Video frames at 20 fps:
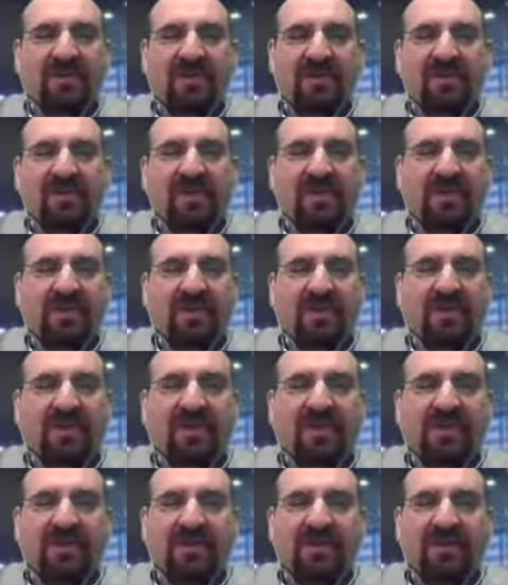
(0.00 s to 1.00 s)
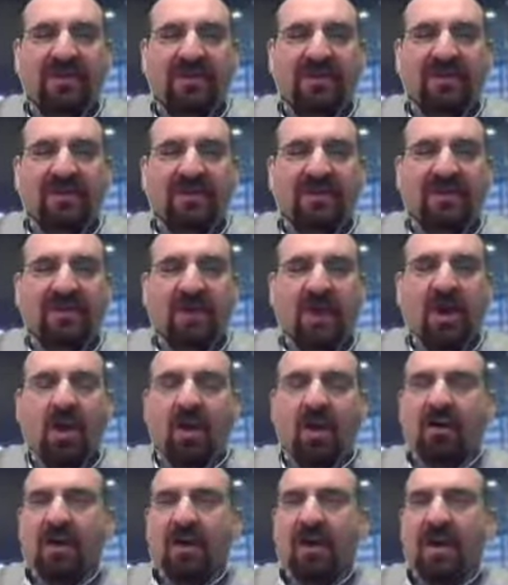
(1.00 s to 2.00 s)
that we're seeing. A lot of agencies
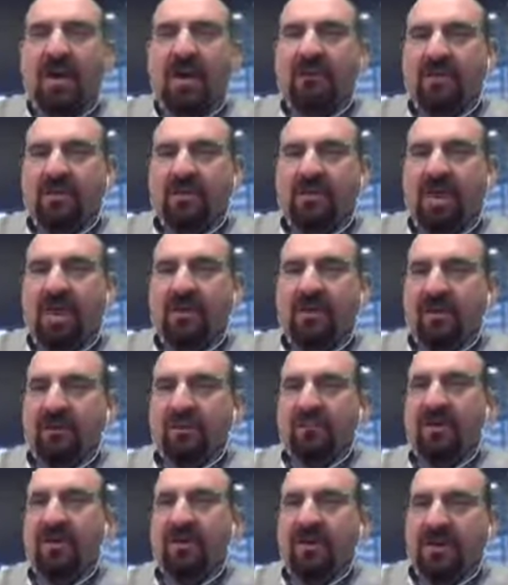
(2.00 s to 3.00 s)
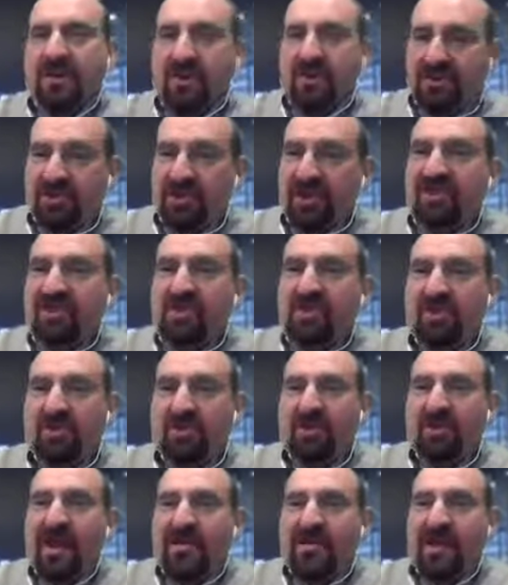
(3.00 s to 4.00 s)
are going to have to remain on prem. I know at Justice, you
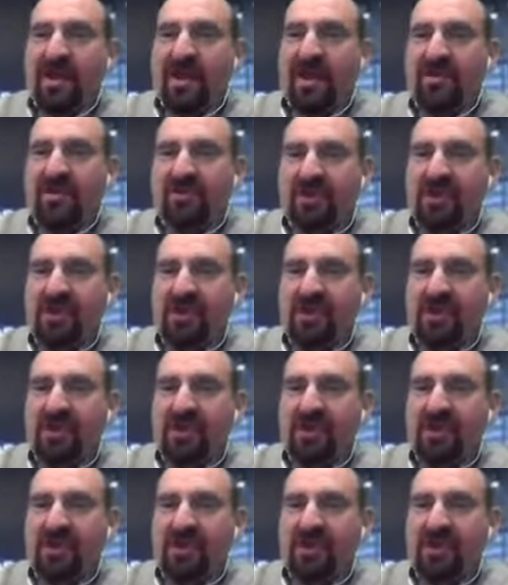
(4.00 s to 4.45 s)
had that hybrid